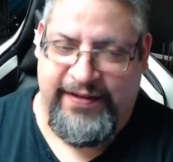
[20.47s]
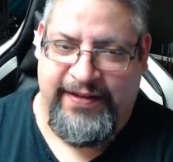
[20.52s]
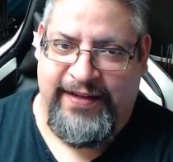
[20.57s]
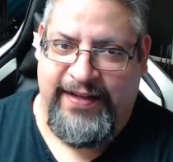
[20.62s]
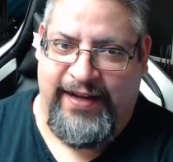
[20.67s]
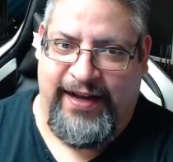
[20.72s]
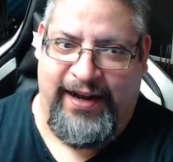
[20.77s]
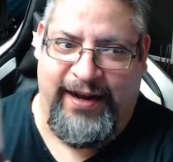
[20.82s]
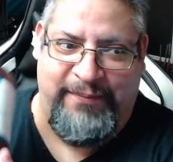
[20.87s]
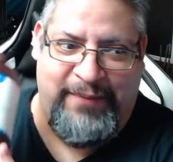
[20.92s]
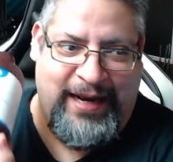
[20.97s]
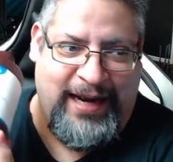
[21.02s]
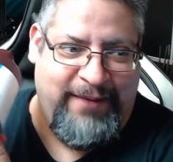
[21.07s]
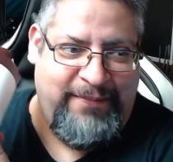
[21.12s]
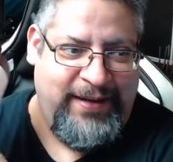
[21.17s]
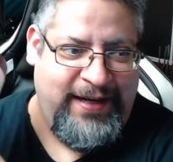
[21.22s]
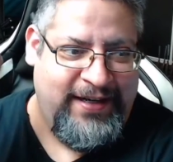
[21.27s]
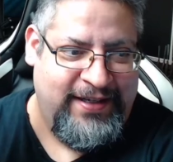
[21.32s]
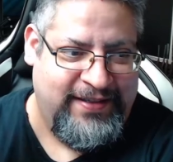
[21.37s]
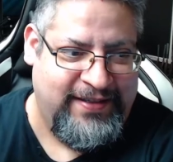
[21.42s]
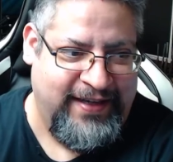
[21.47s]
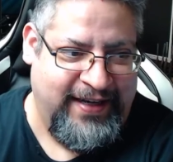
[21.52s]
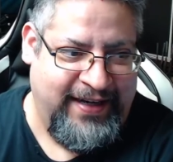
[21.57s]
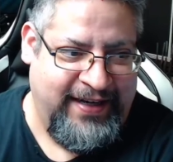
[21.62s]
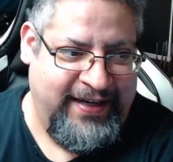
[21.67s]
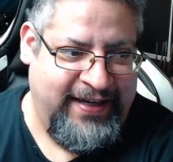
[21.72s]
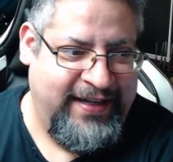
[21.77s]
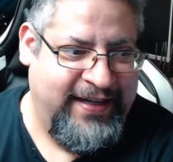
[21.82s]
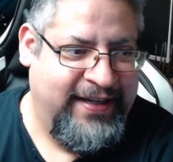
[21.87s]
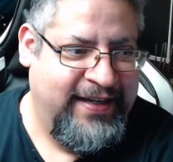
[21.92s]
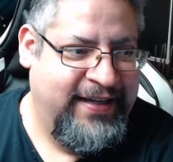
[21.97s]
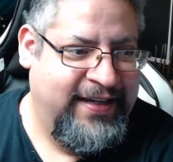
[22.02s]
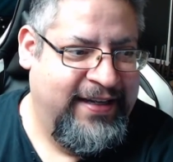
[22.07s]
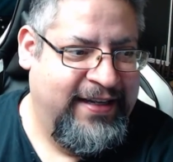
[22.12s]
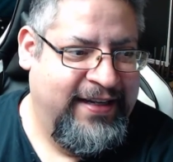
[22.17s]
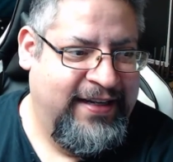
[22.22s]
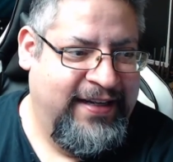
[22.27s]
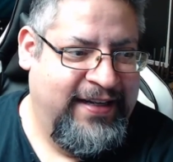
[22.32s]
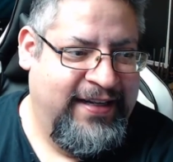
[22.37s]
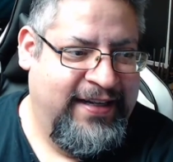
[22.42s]
I'm happy to say,
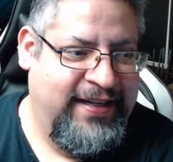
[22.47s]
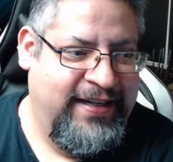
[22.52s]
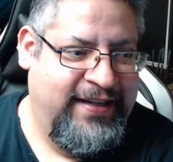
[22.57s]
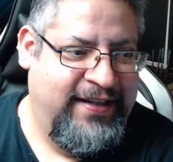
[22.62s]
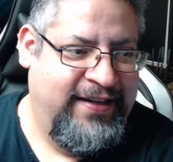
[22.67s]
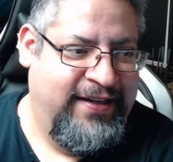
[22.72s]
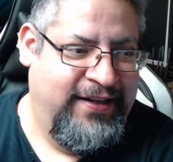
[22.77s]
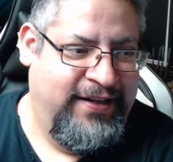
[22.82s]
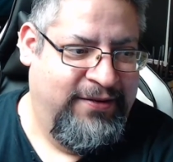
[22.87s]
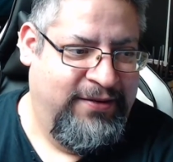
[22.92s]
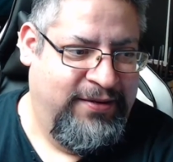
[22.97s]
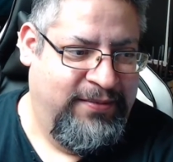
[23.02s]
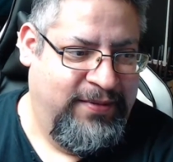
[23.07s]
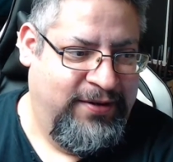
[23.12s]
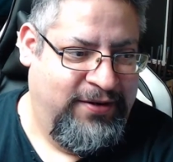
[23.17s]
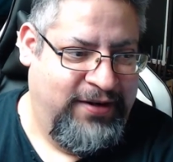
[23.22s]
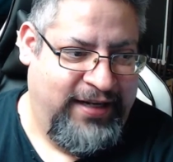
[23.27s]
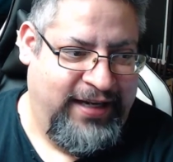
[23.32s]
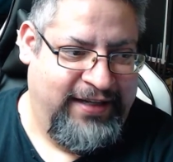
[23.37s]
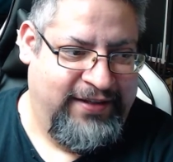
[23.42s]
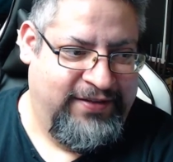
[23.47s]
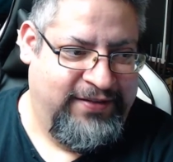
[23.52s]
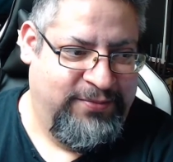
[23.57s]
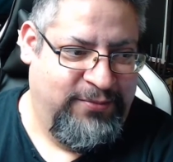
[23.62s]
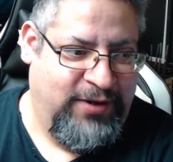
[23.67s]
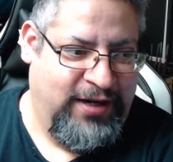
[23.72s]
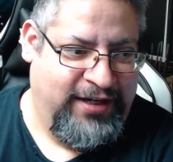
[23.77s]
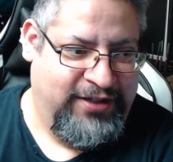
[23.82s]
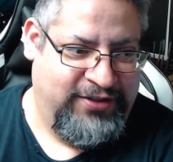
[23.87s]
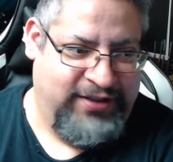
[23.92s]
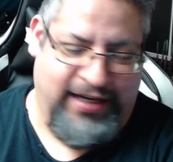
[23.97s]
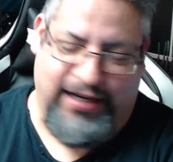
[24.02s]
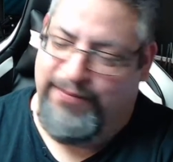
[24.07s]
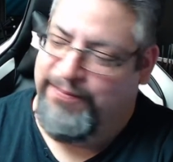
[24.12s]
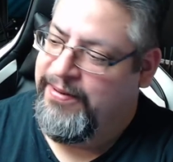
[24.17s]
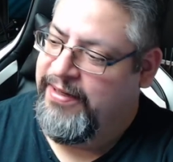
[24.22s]
oh boy, that's washed out.